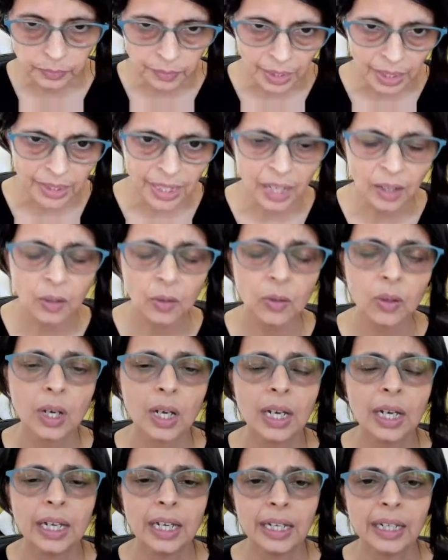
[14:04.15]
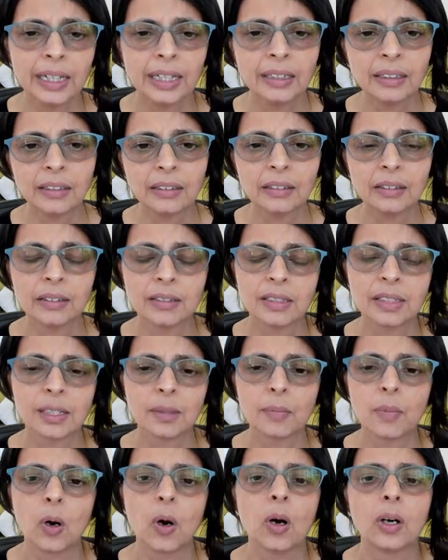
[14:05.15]
Now, in
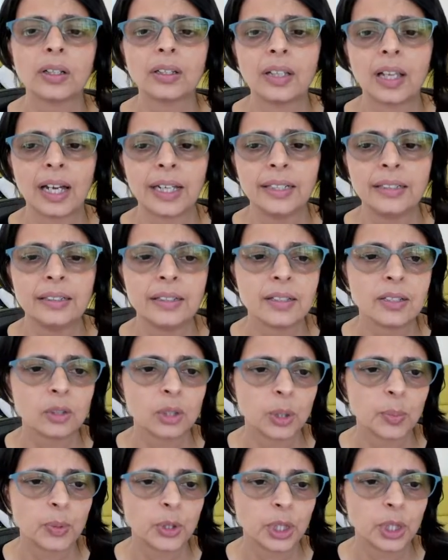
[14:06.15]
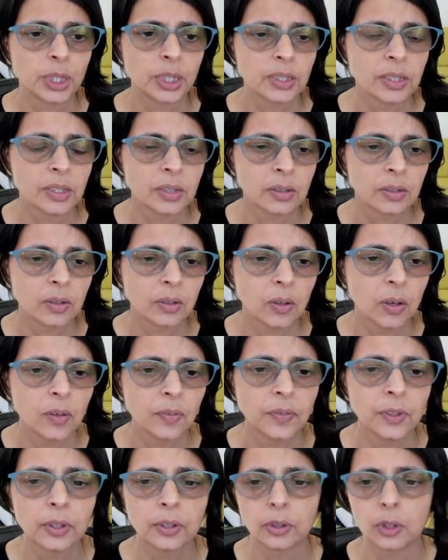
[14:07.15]
some online descriptions
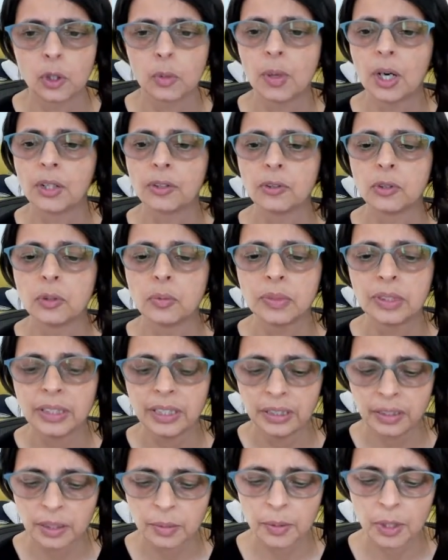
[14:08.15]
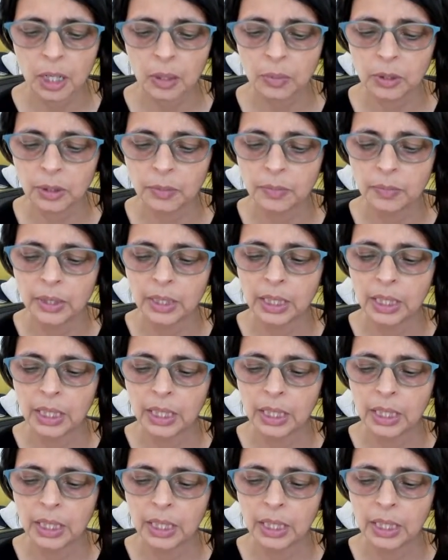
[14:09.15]
of the robot room cleaner problem,